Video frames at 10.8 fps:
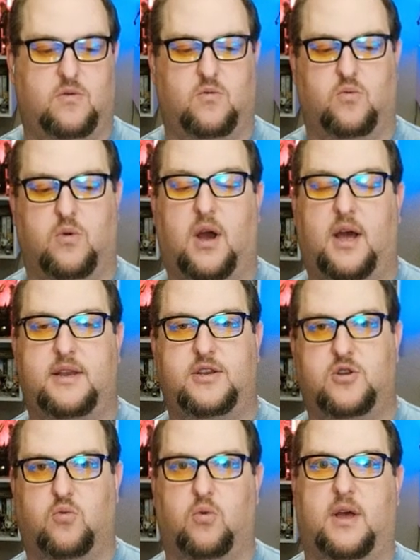run
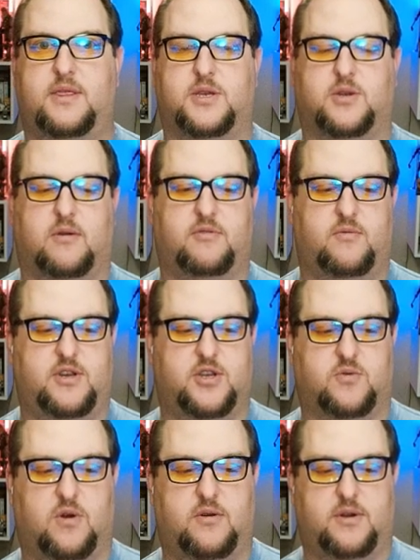to run the script that we
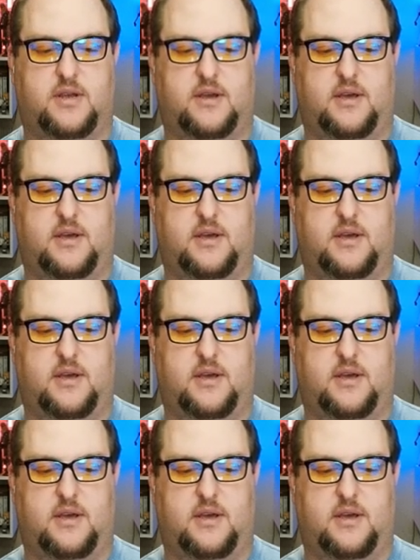just wrote,